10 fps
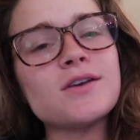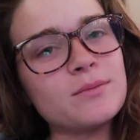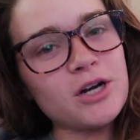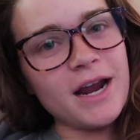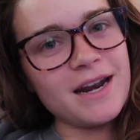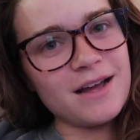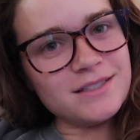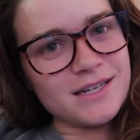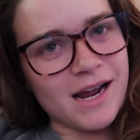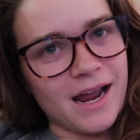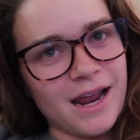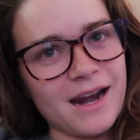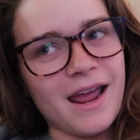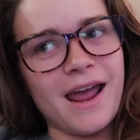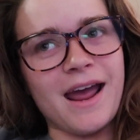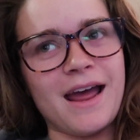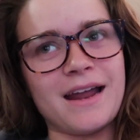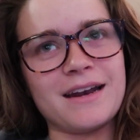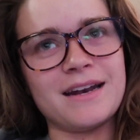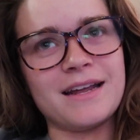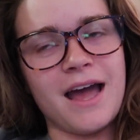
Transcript: So I'm trying it out tonight and